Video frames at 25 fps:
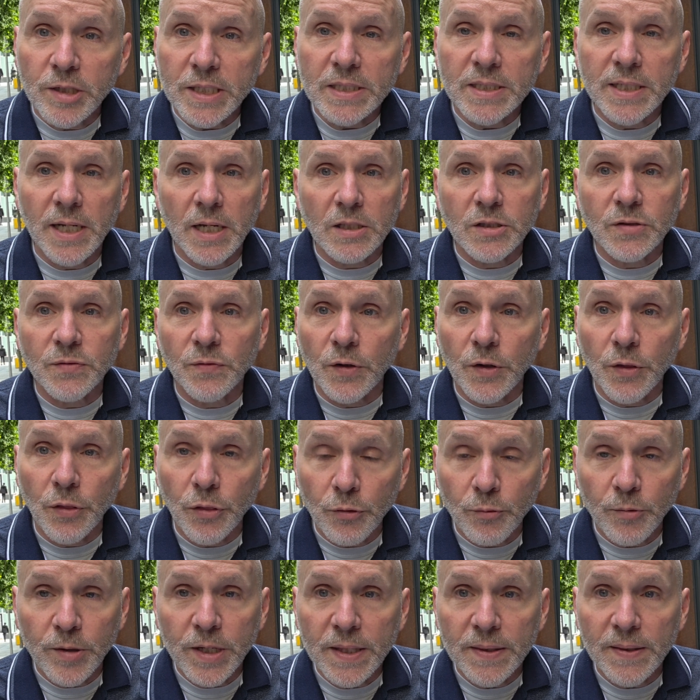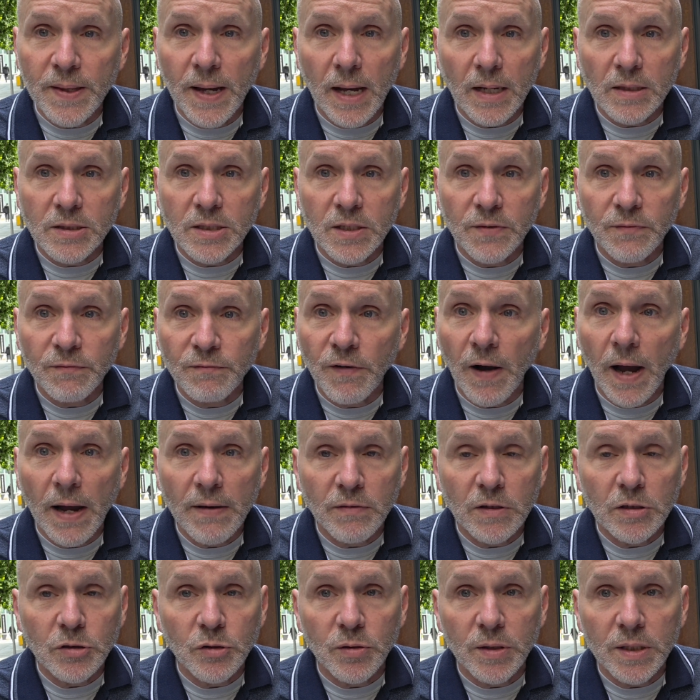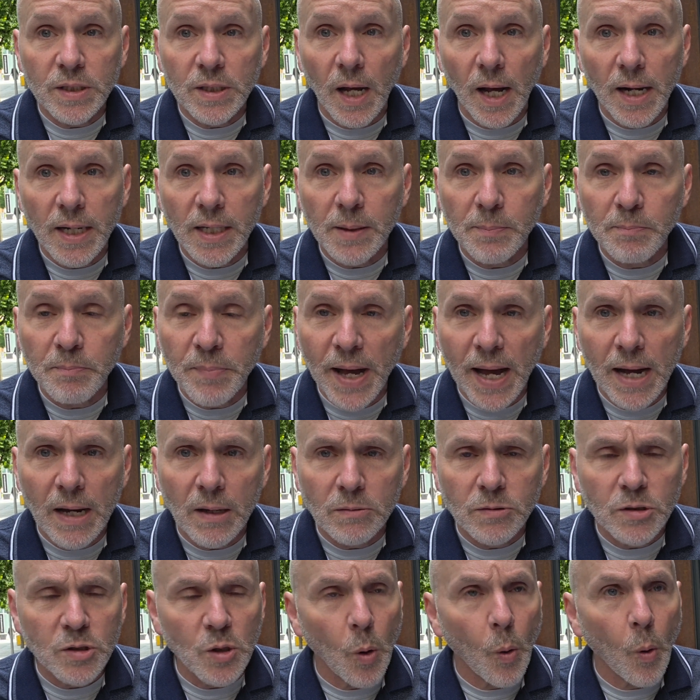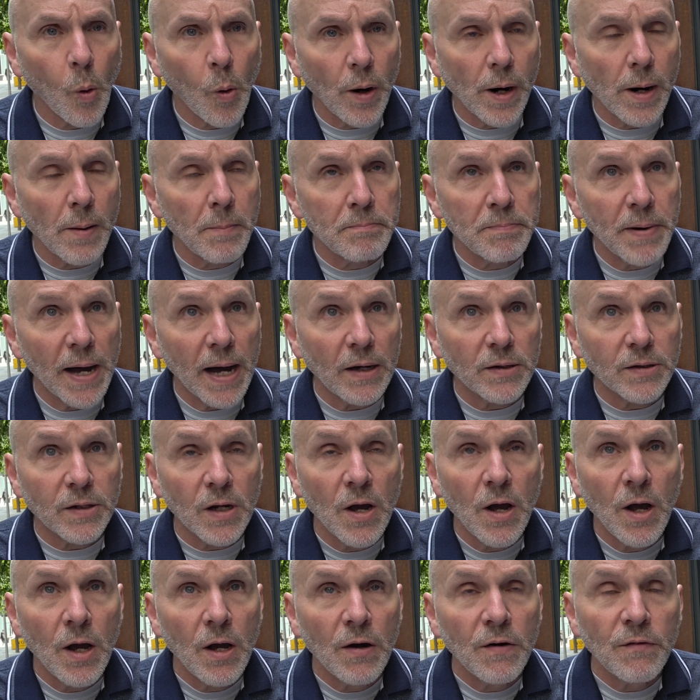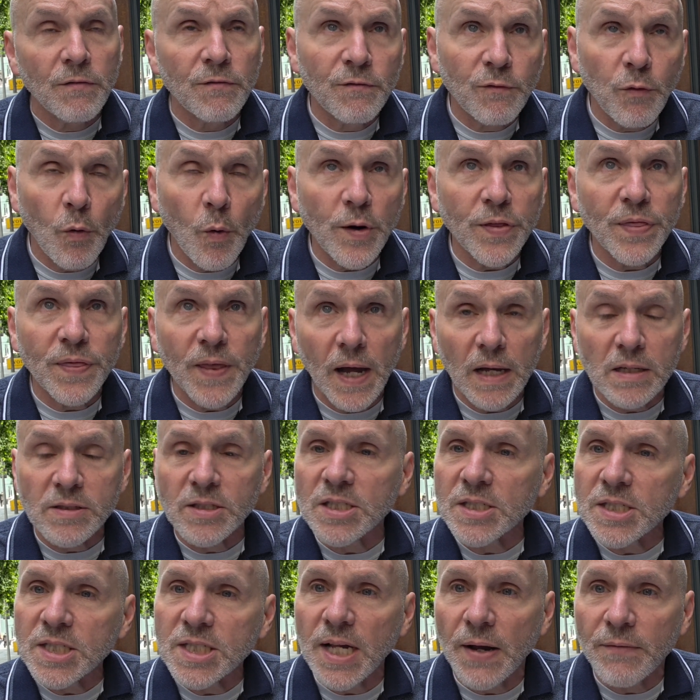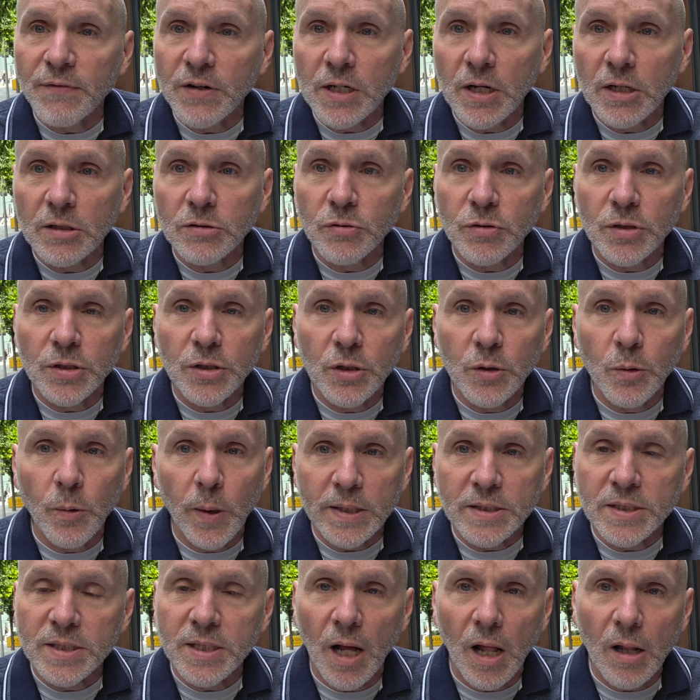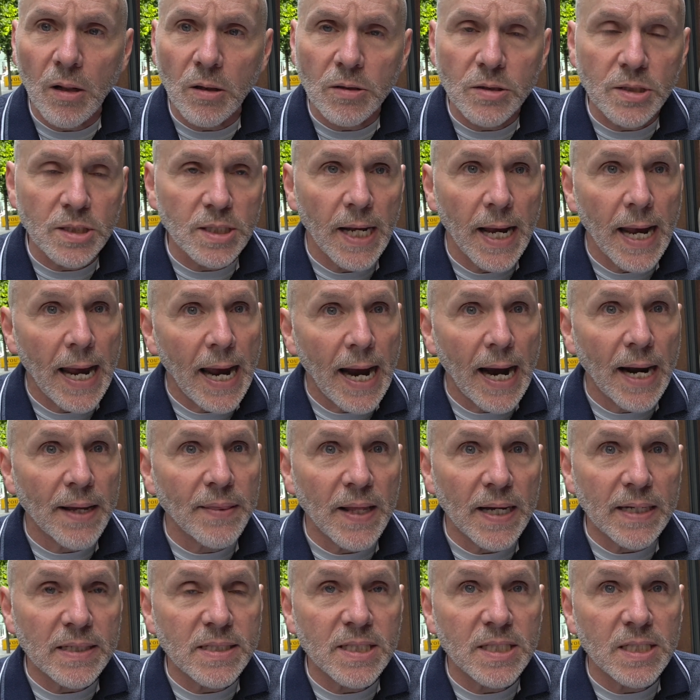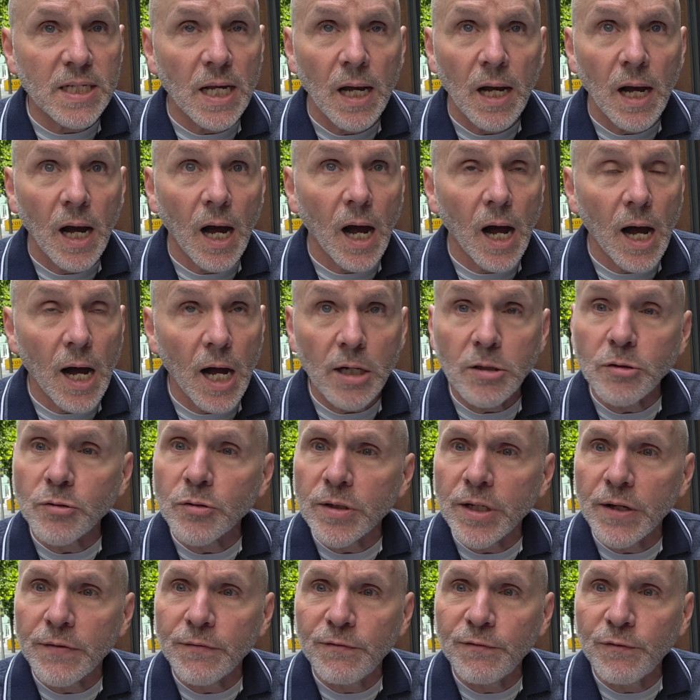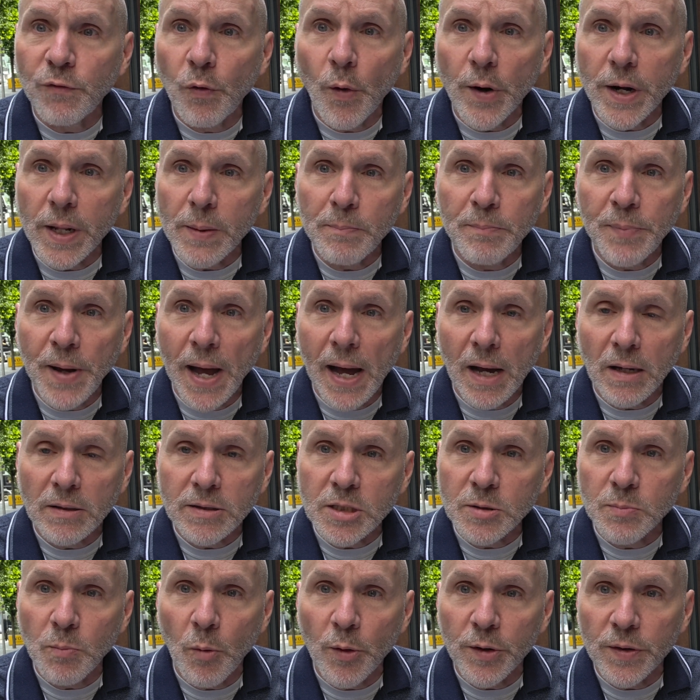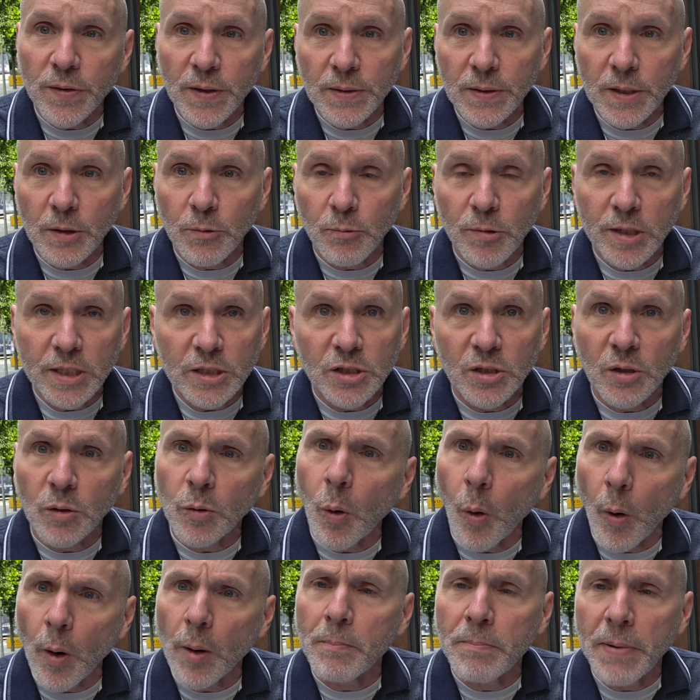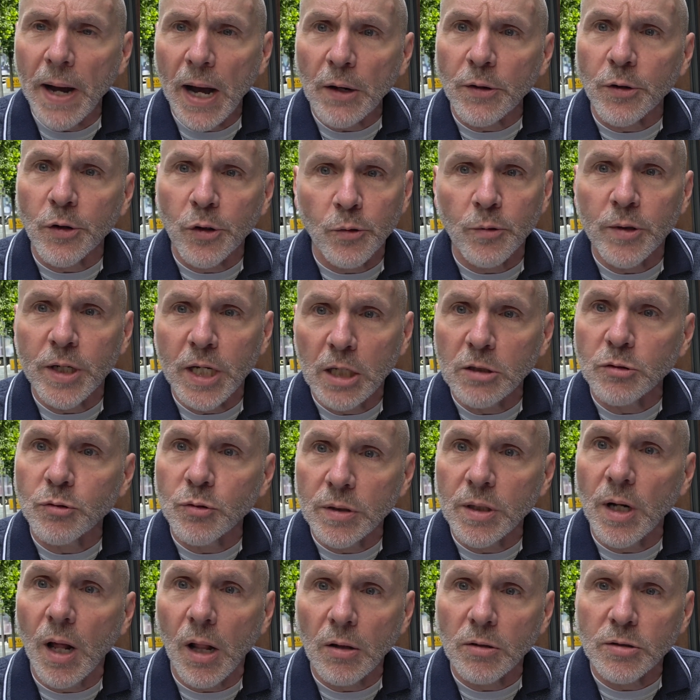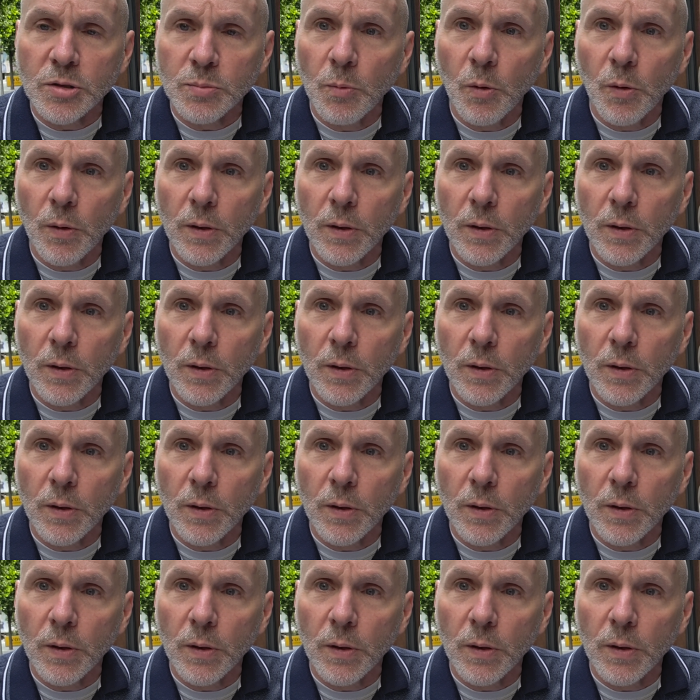retails for £3,590, or about 4,700 US dollars, and that's 140 pounds more than the original, or about $300